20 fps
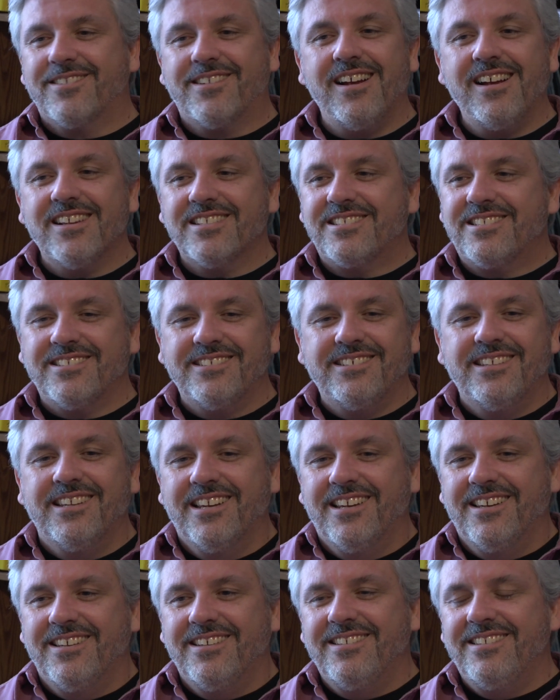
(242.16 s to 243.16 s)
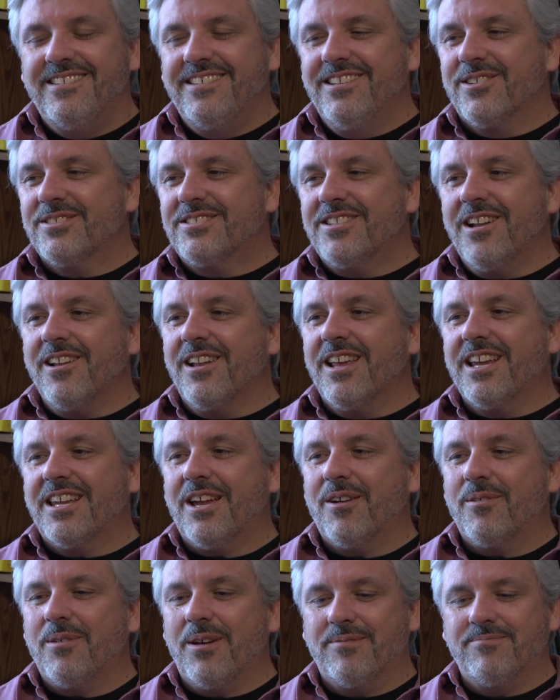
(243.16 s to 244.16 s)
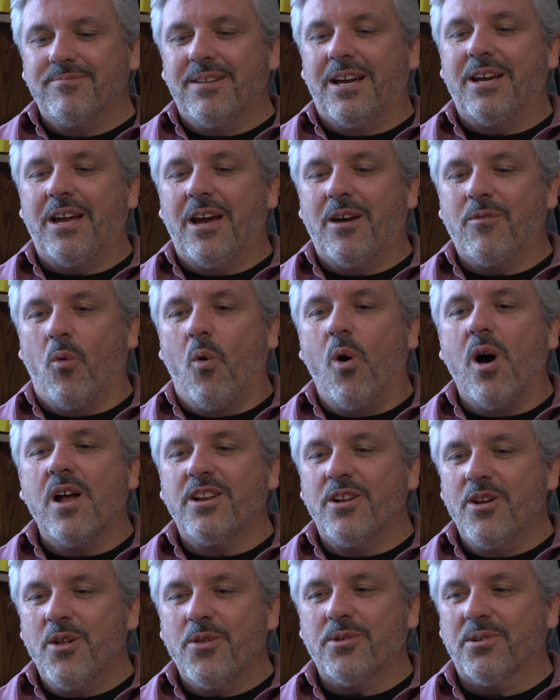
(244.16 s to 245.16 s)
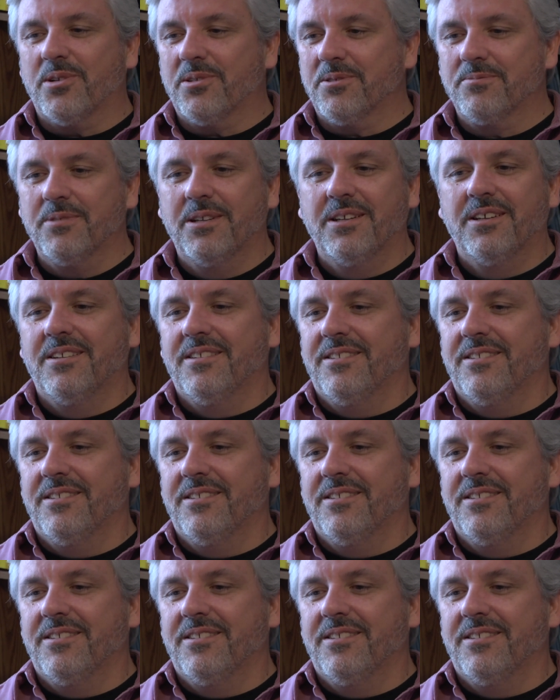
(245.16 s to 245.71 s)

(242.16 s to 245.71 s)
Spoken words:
gosh, it's not like I want another.